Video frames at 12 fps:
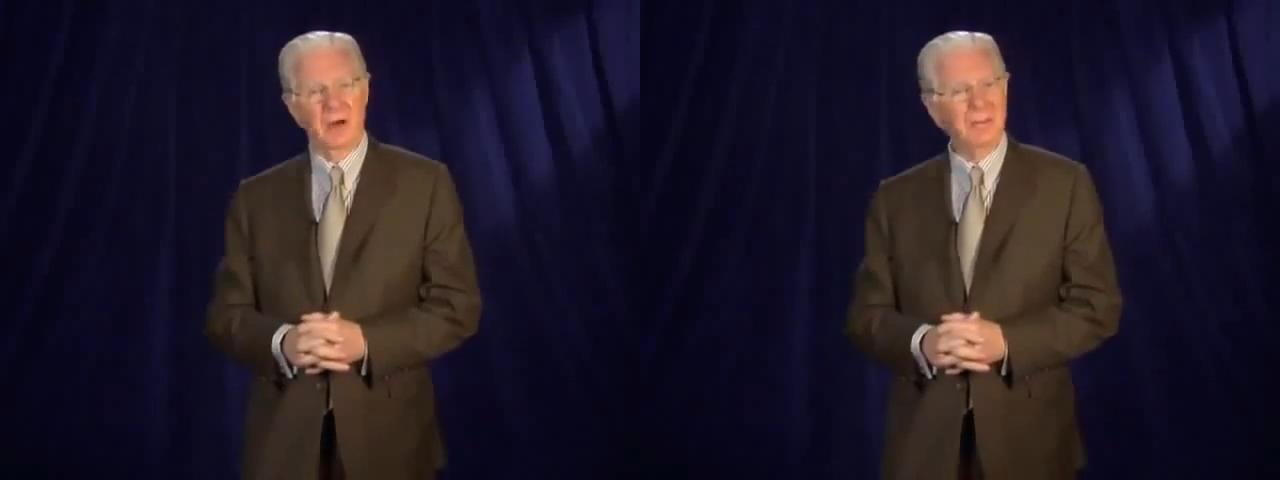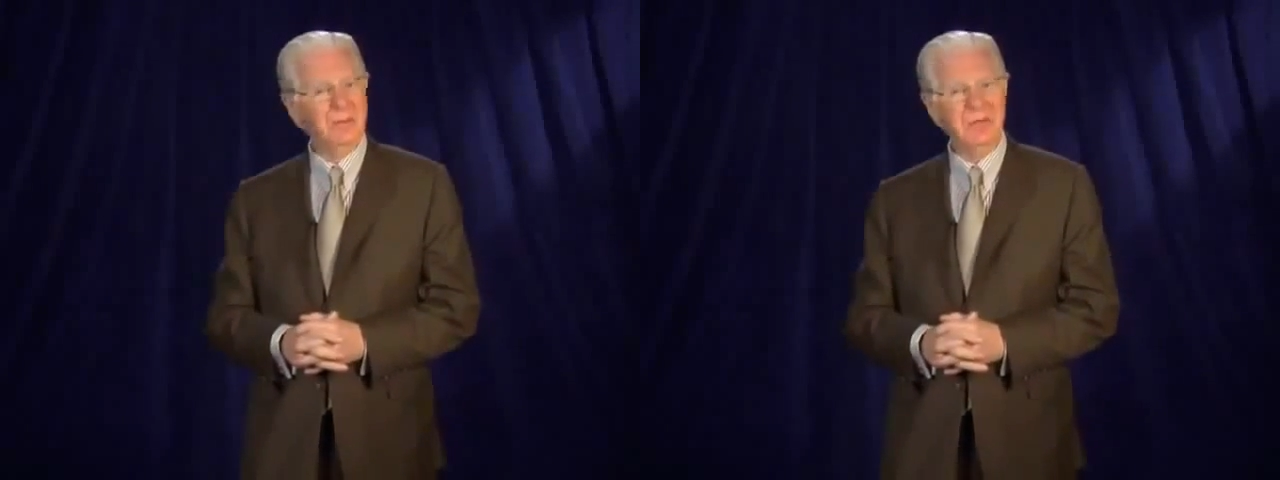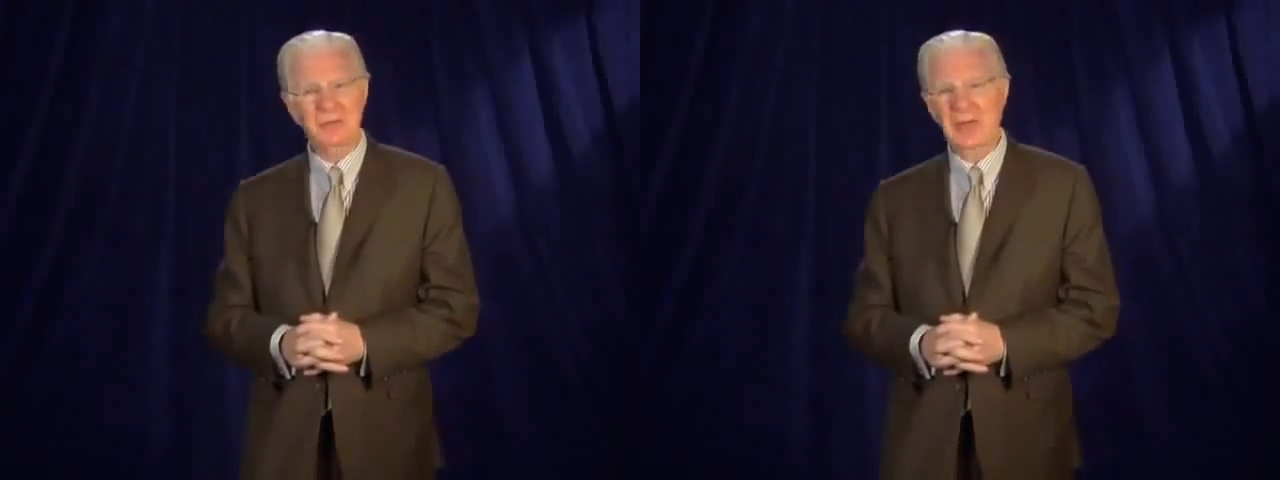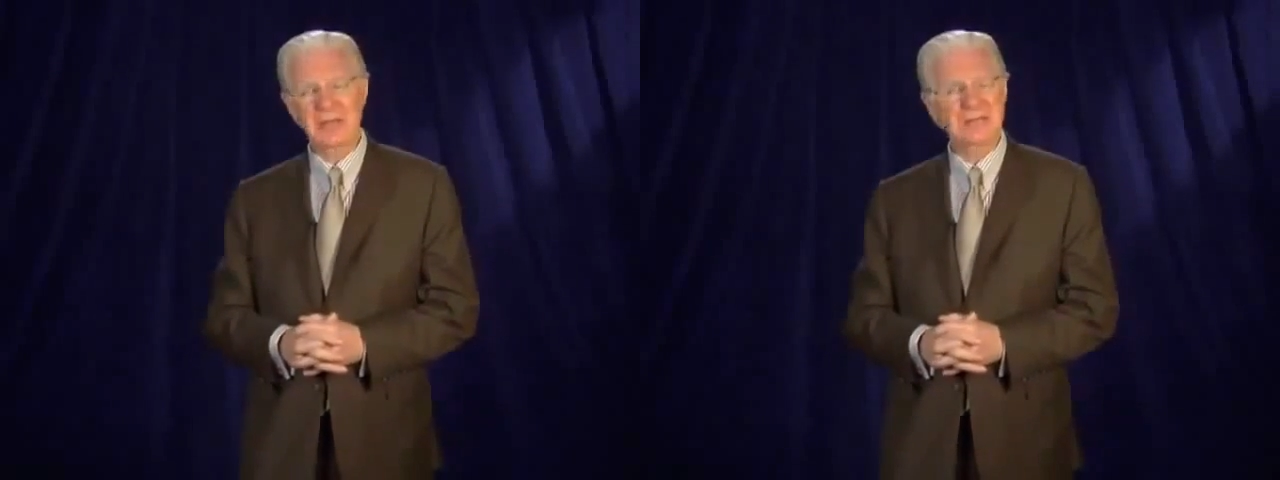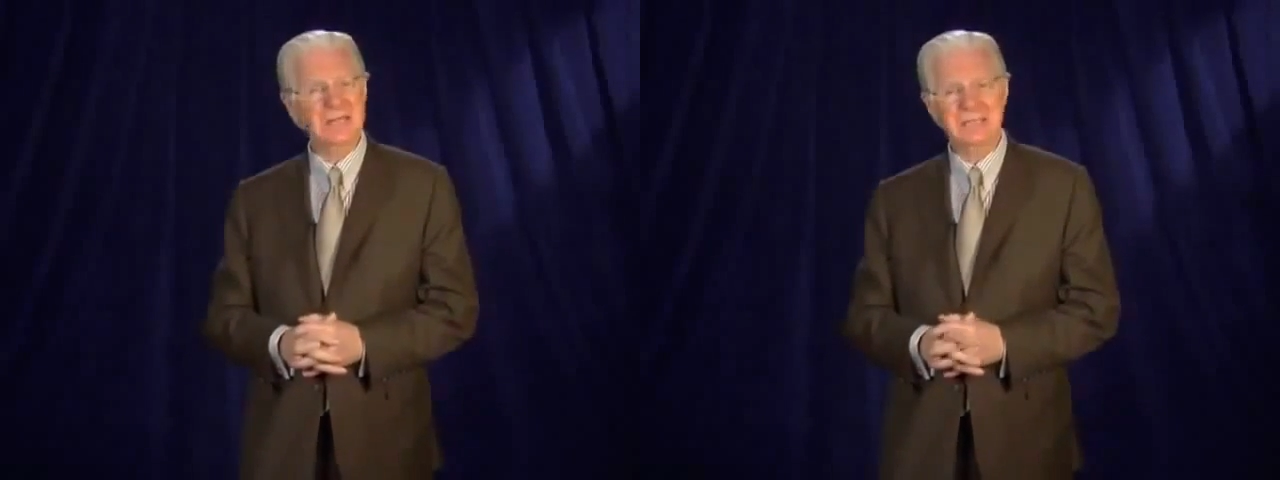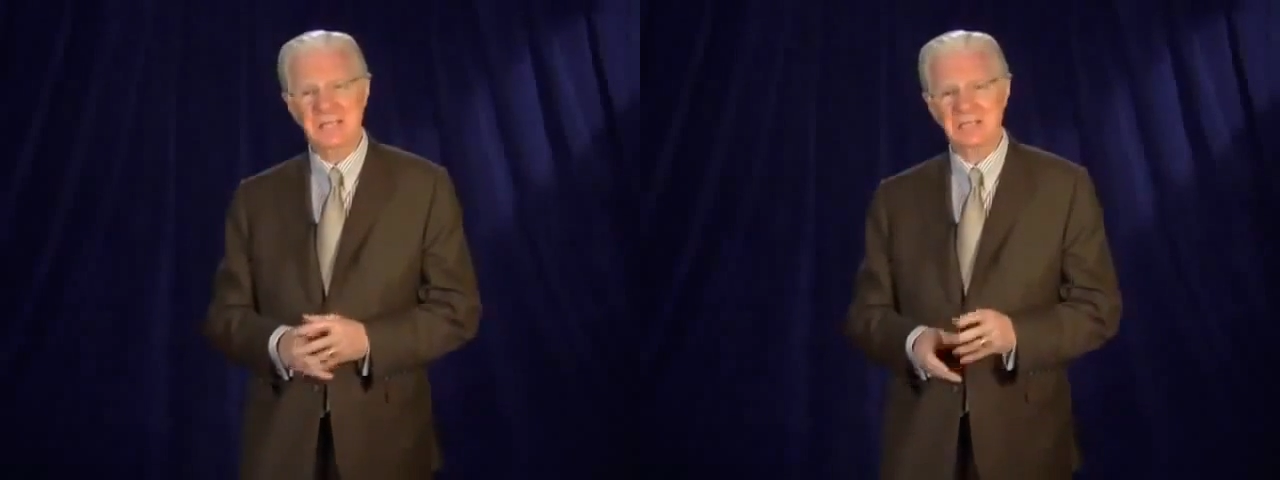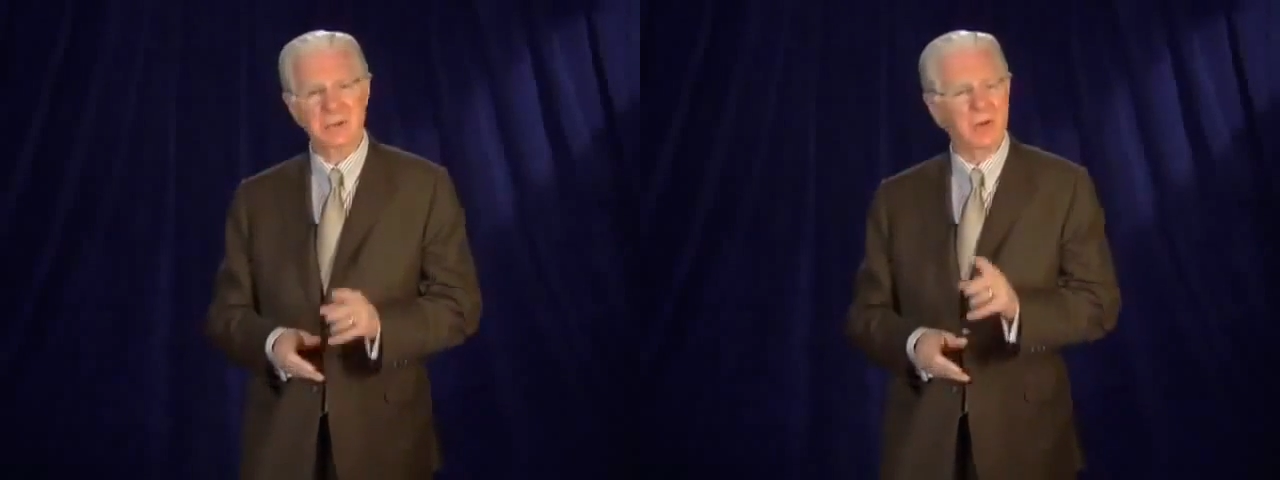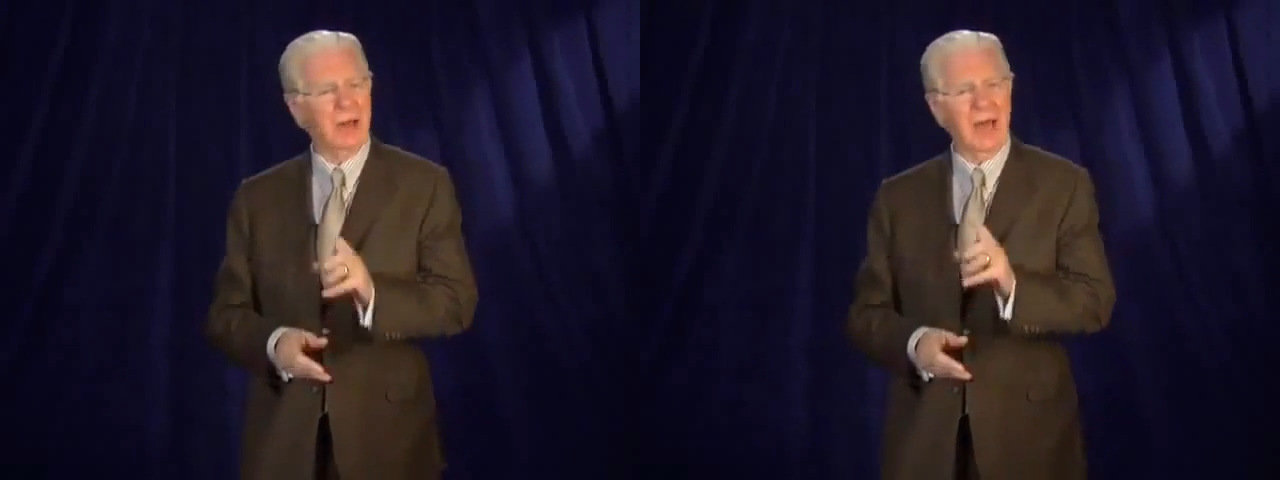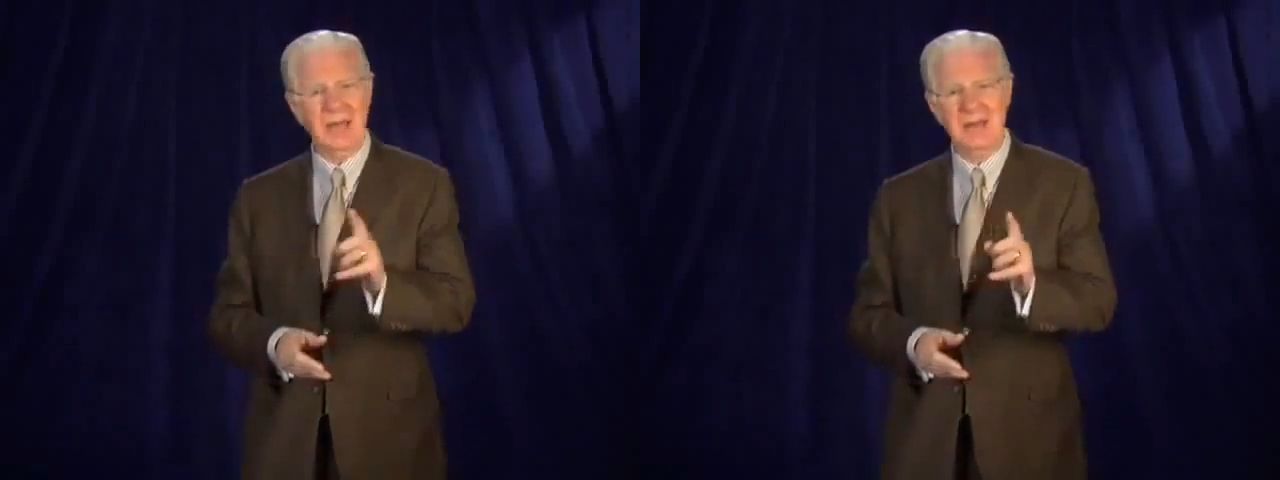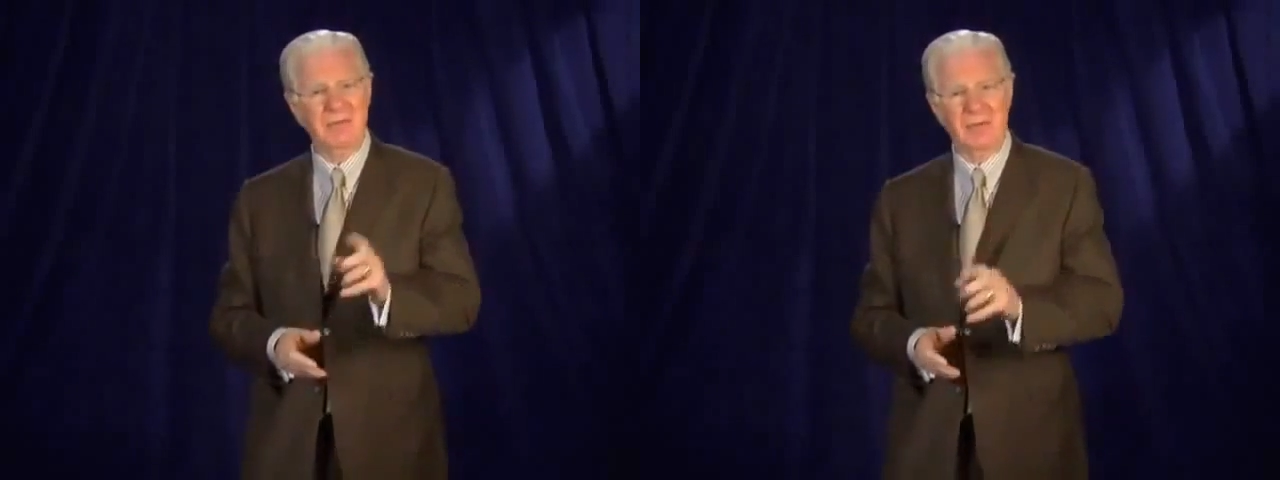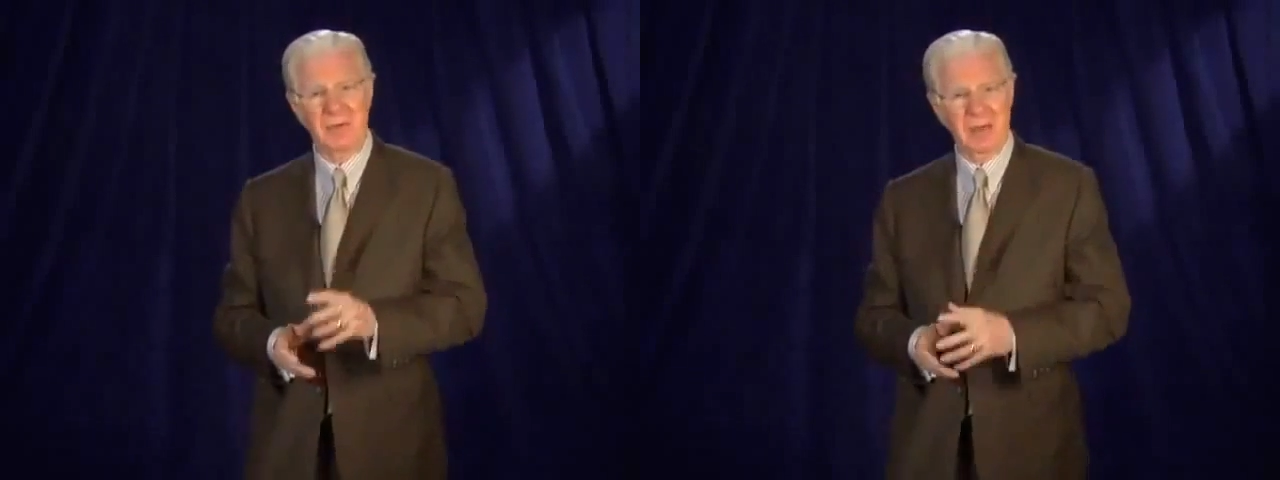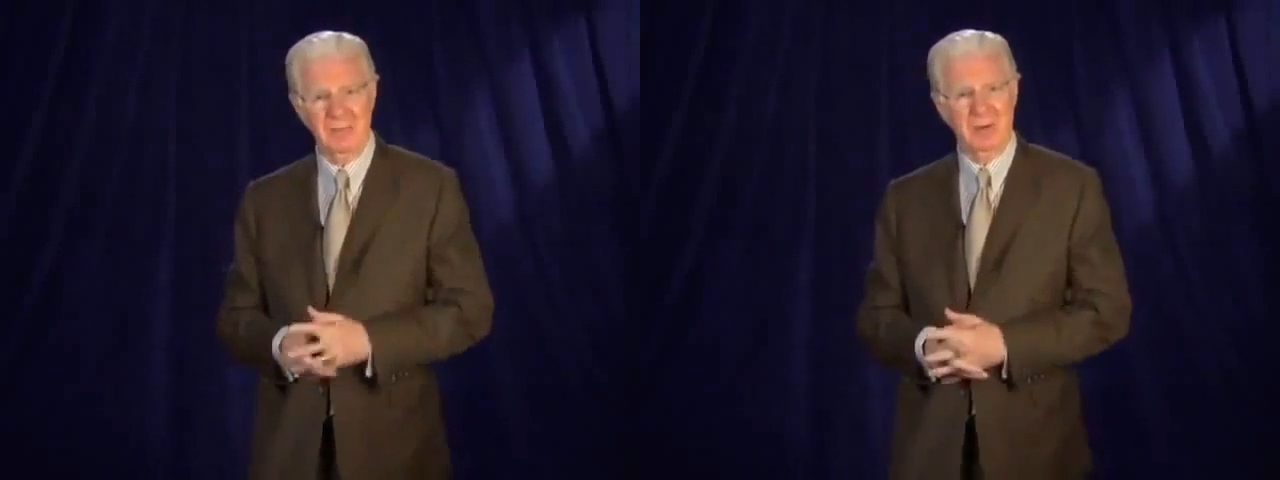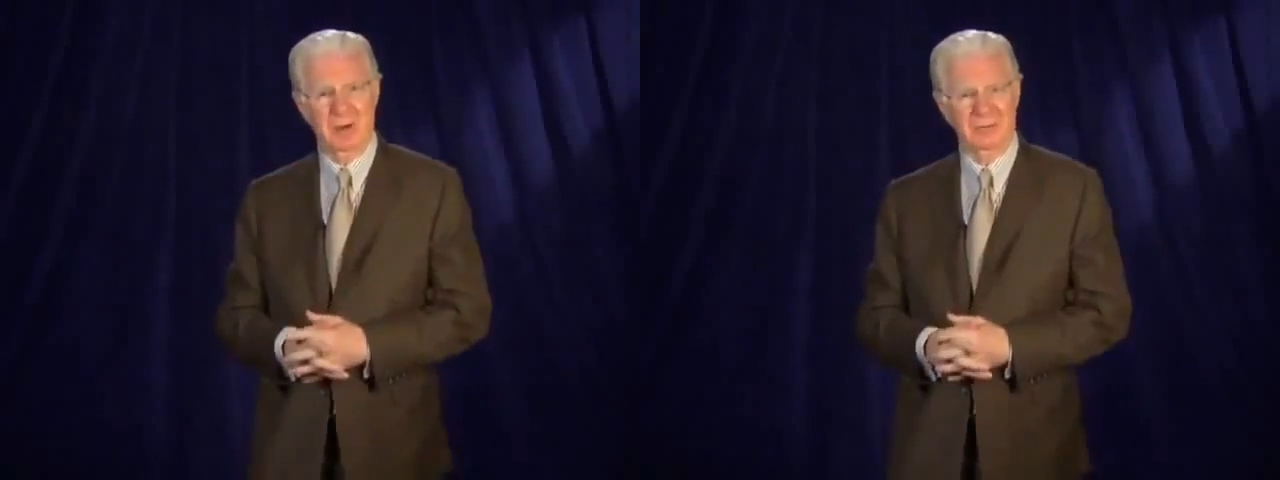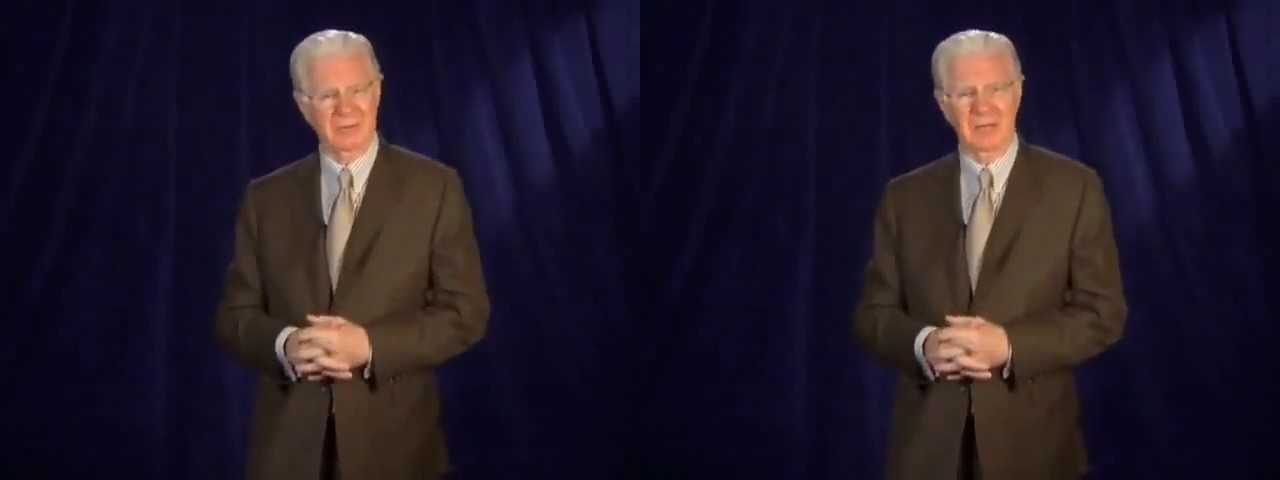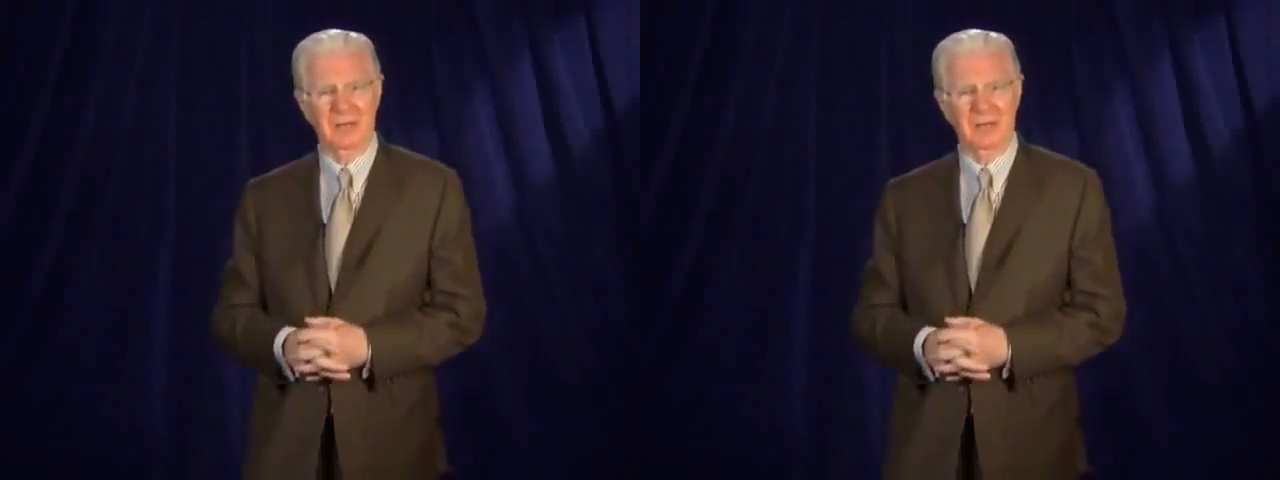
Now, up until 1961, I had never read a book.